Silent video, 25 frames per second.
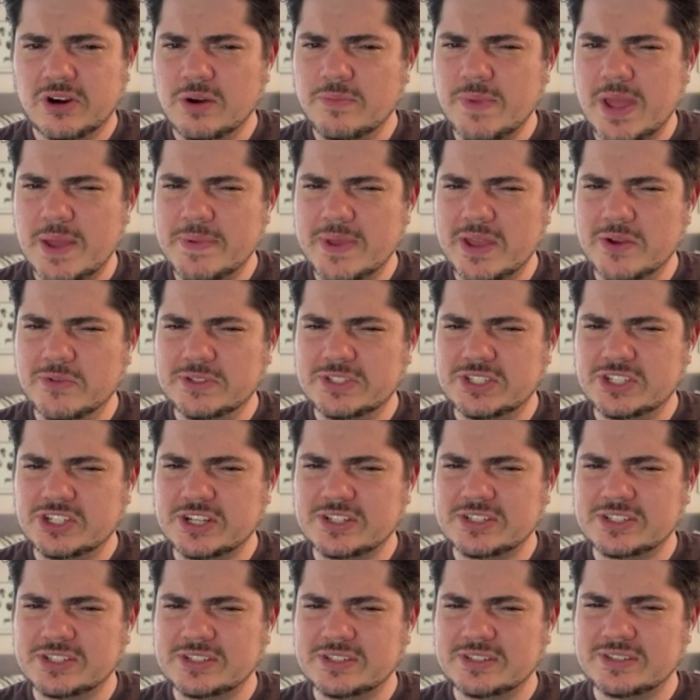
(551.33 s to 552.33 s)
or maybe it was
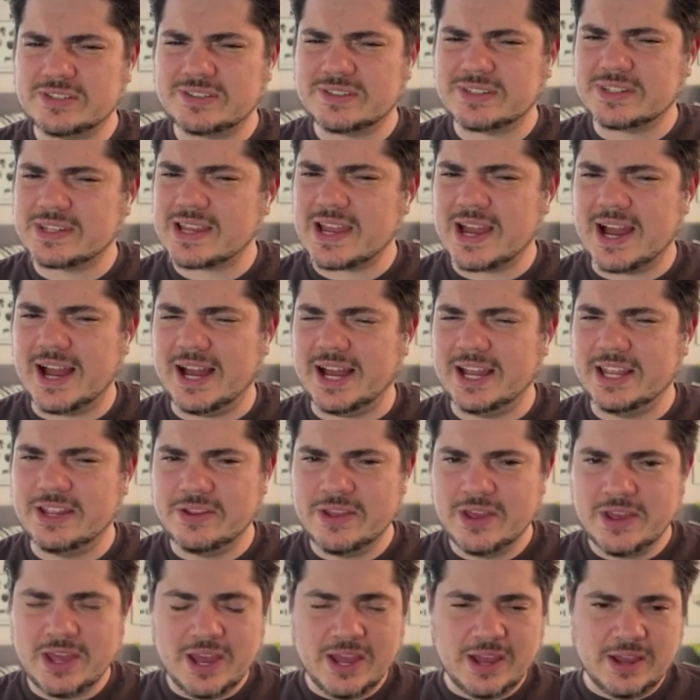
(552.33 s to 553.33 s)
just
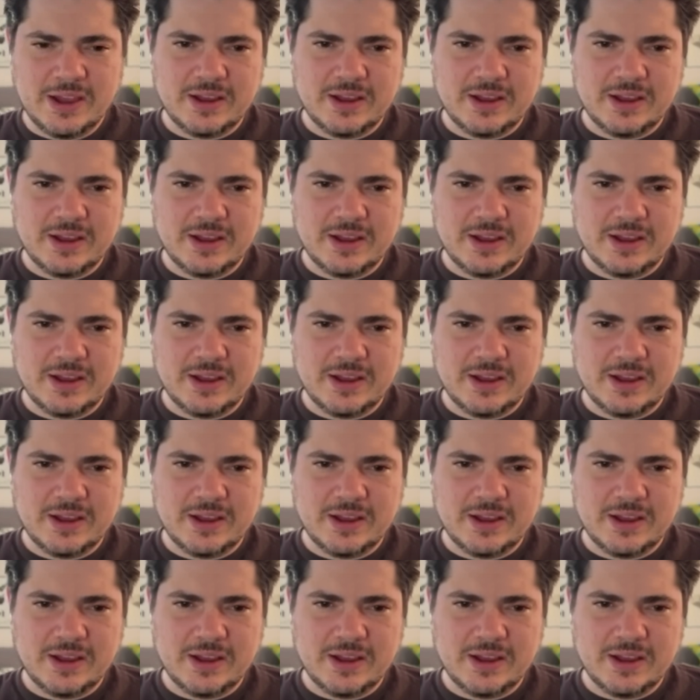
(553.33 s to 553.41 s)
on.